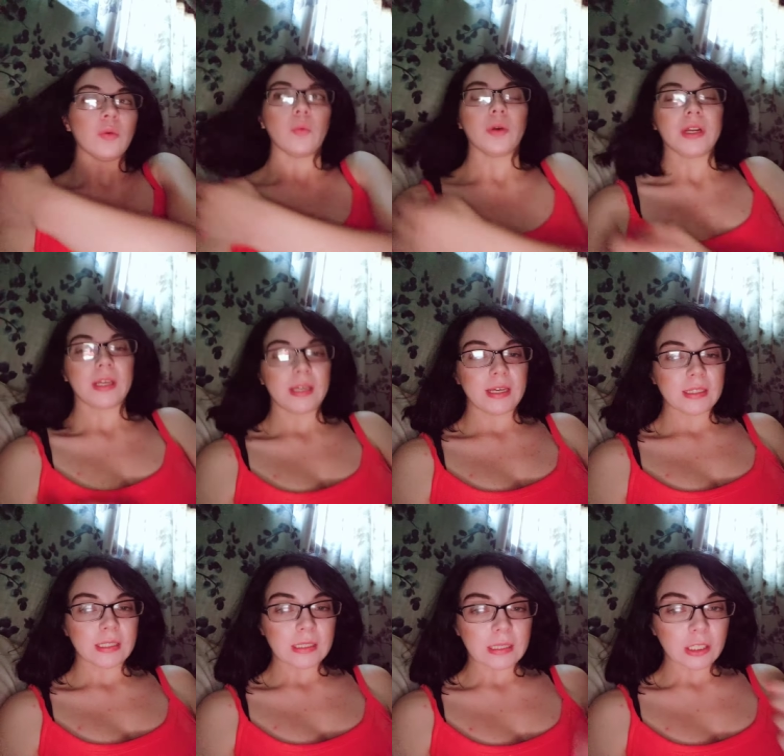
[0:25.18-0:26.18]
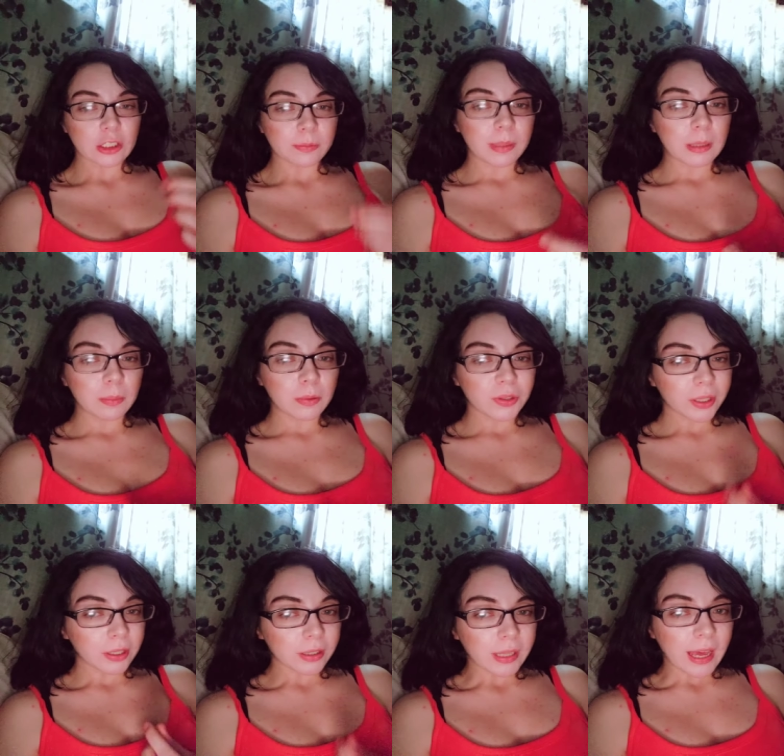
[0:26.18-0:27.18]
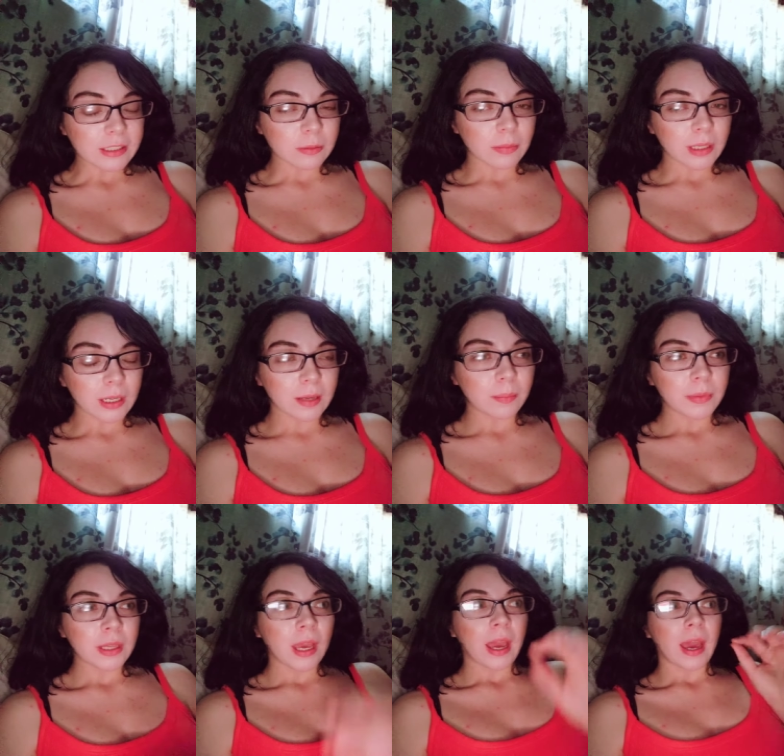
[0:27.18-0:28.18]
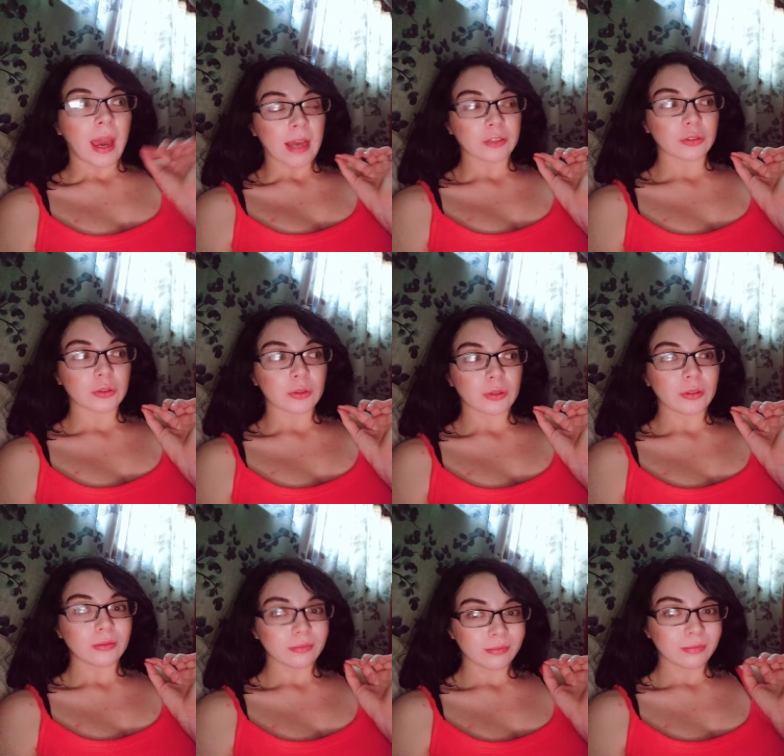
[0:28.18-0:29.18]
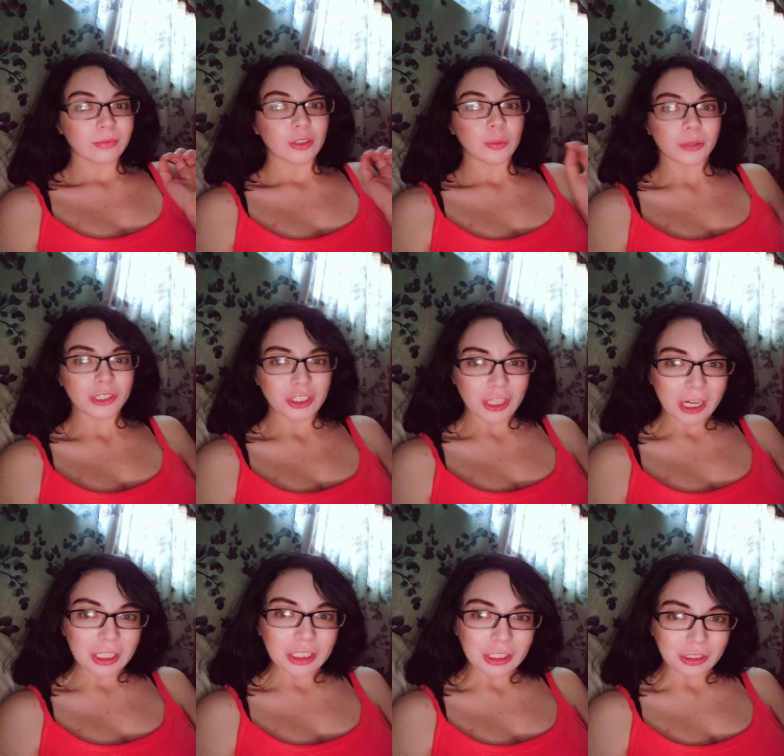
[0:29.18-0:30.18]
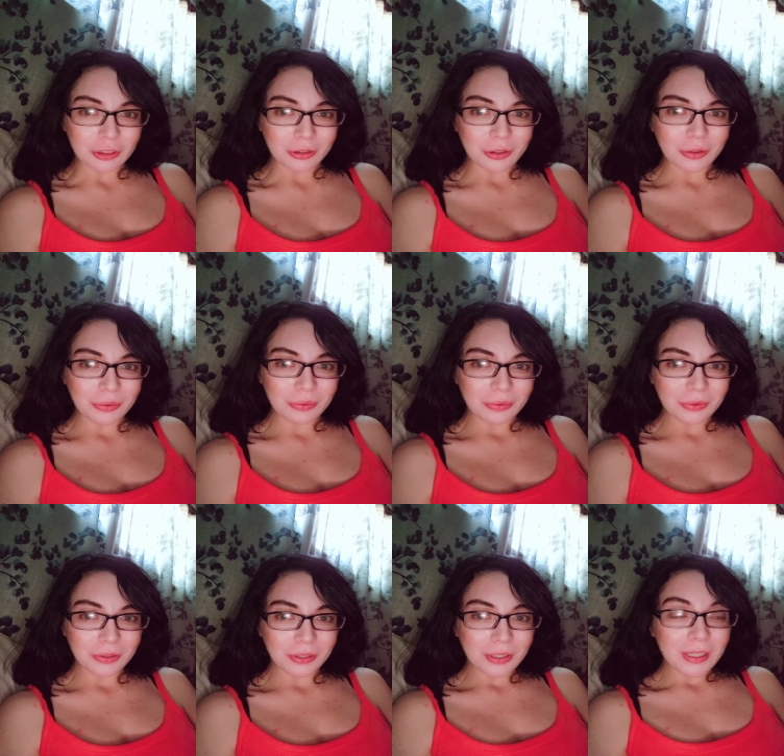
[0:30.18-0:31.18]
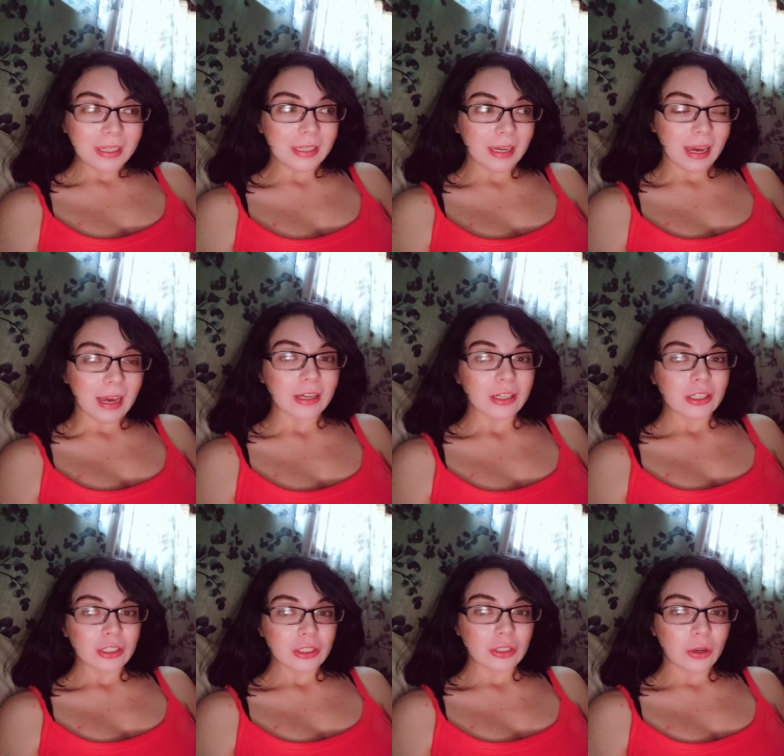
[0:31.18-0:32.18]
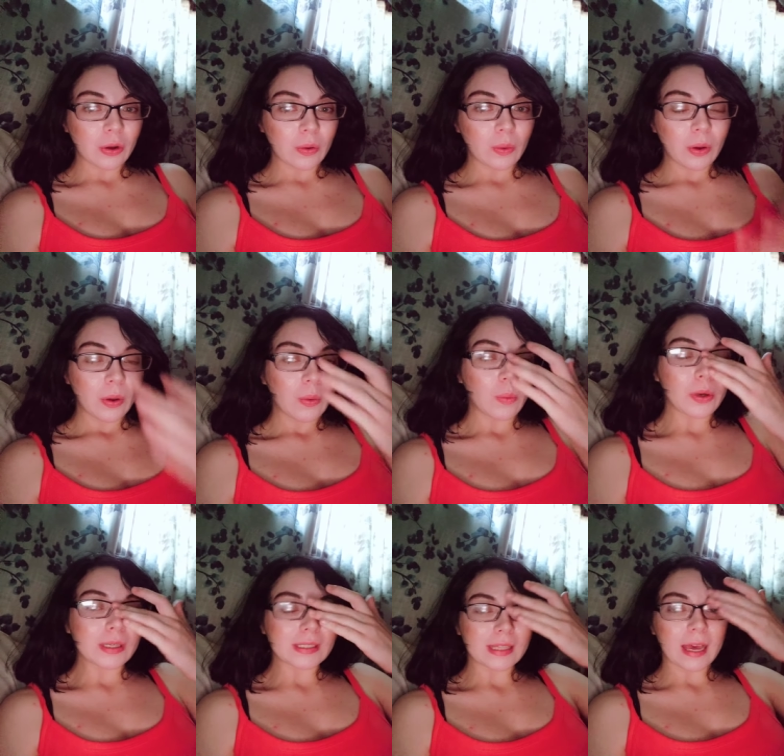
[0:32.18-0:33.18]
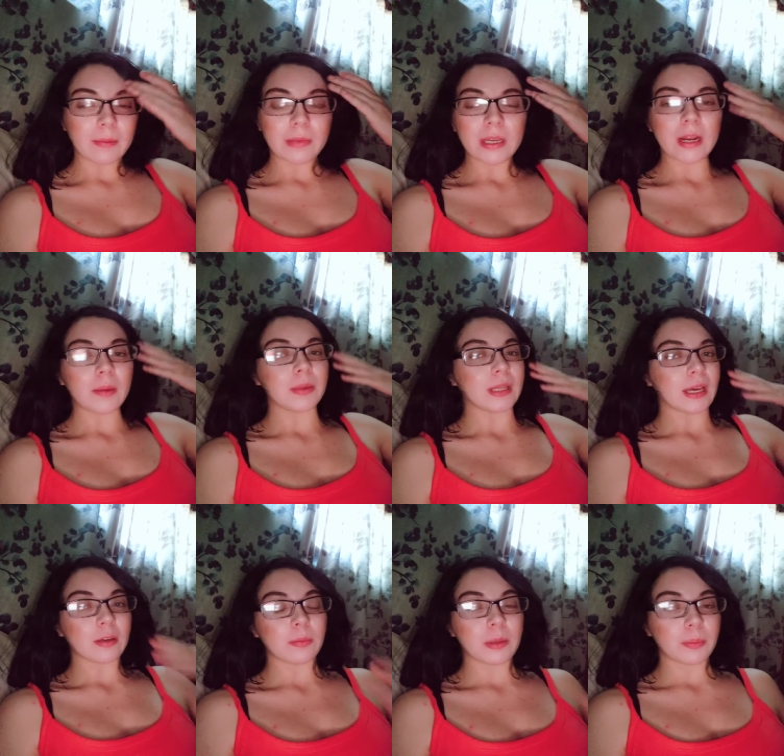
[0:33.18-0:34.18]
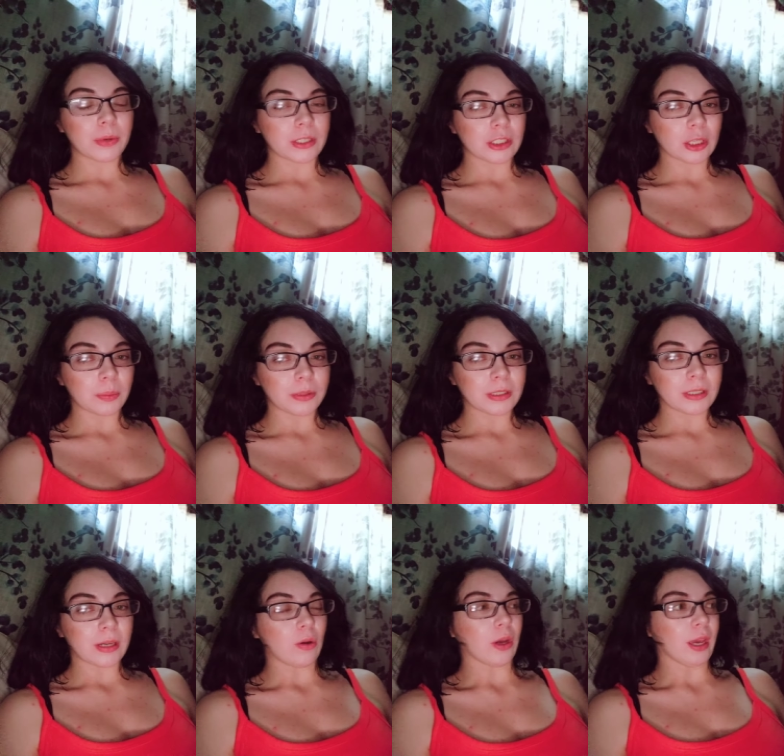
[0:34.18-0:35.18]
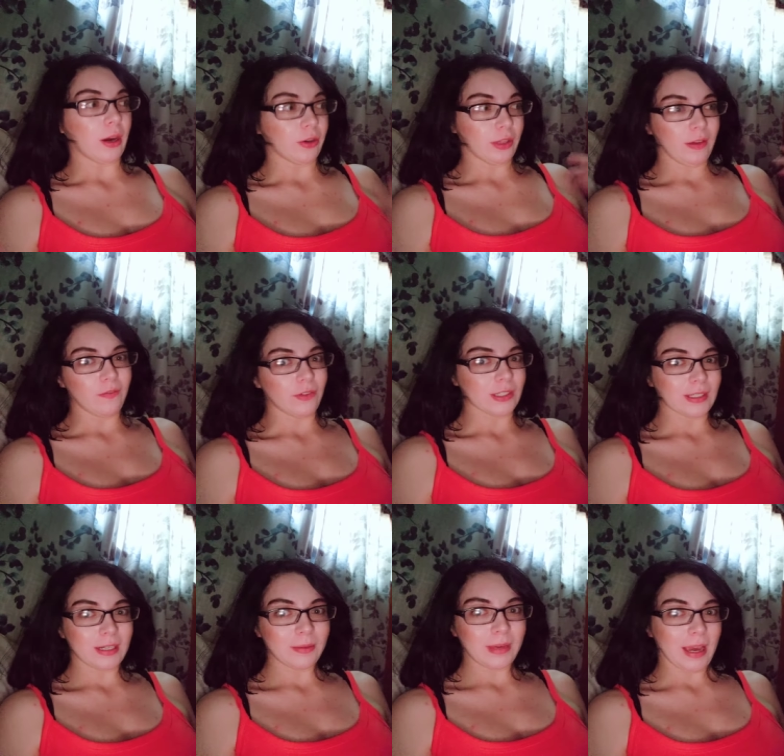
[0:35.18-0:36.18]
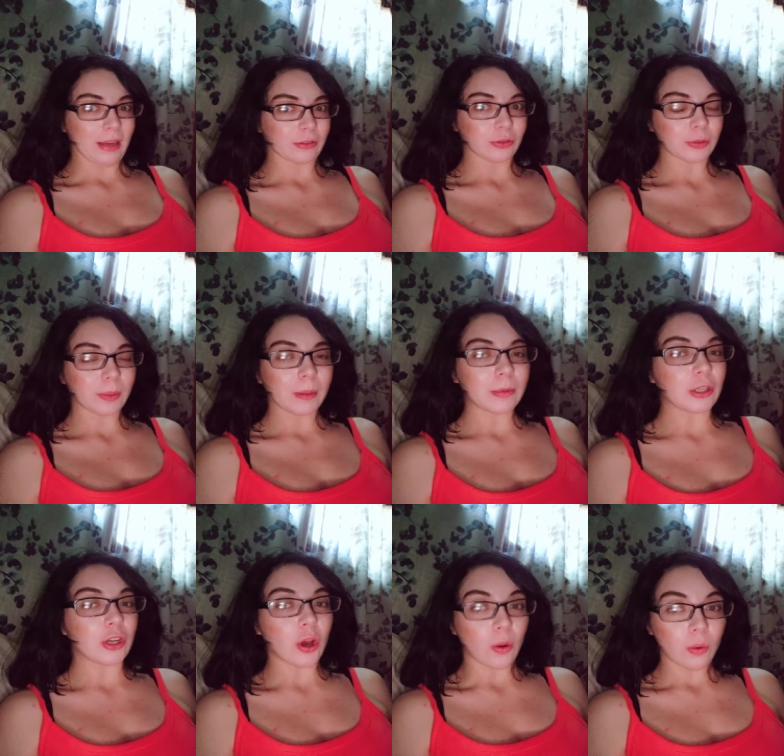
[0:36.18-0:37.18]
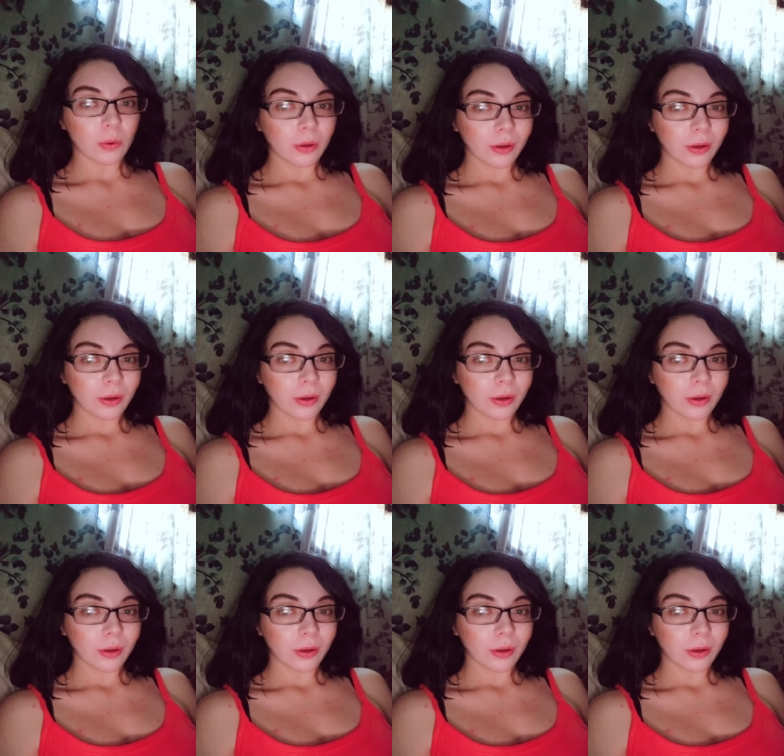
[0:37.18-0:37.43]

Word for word: What it is, is that there's people that are last minute astral projecting to you. Yeah. So what does that mean? I mean, that could be interpreted. Okay, are they visiting me? Astral spy mean, No.